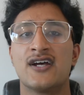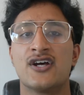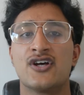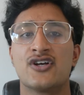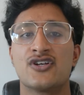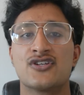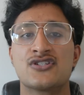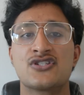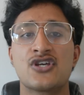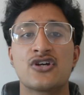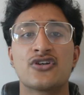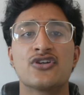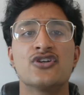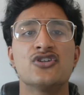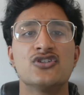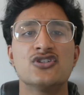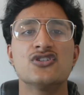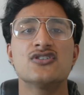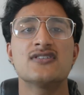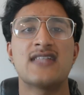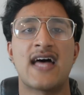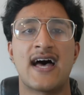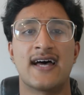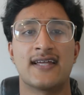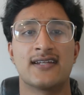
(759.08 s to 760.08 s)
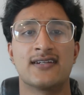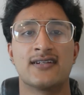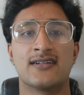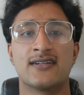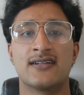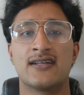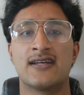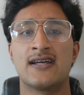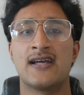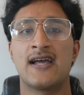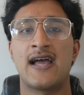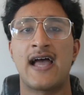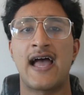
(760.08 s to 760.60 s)
So you do that
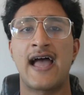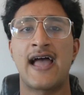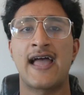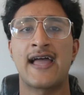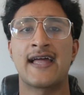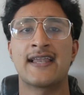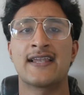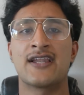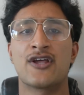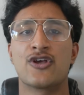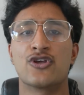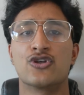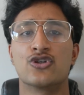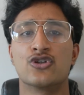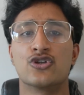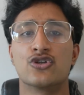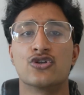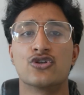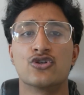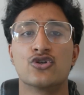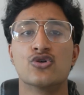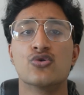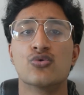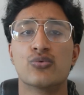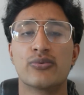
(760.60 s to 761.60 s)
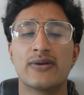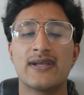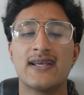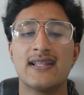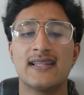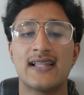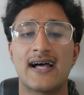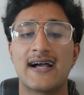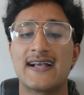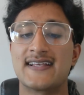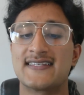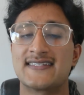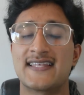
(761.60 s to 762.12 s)
and you
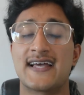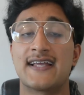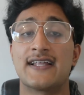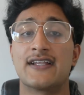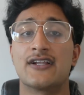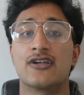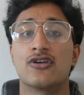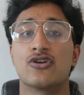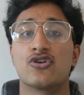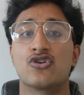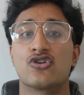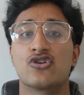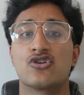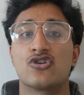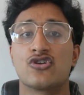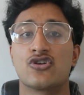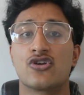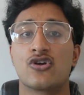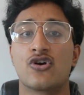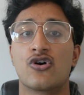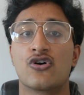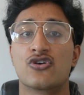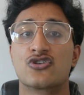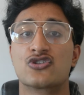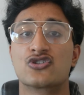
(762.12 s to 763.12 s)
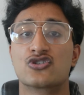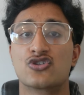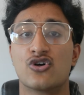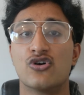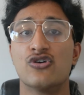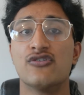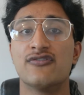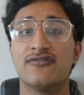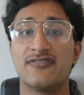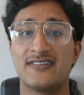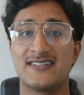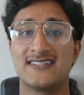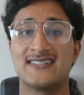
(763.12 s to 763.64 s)
realize that you're so
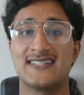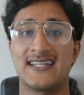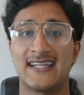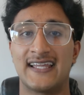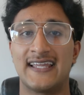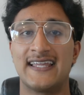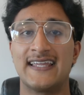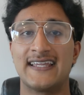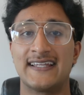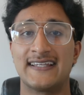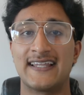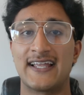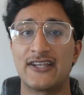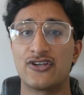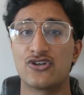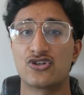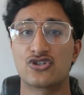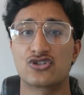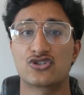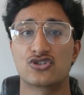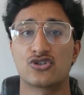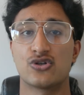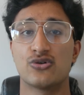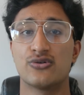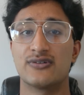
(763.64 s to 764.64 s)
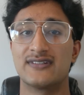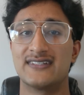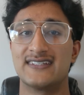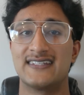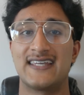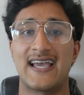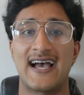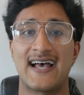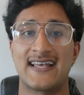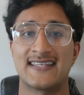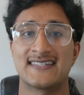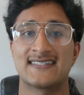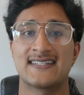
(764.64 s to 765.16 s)
fatigued and you're so
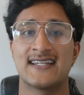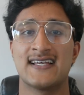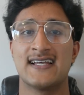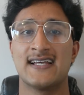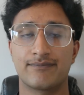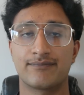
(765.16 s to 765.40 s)
gassed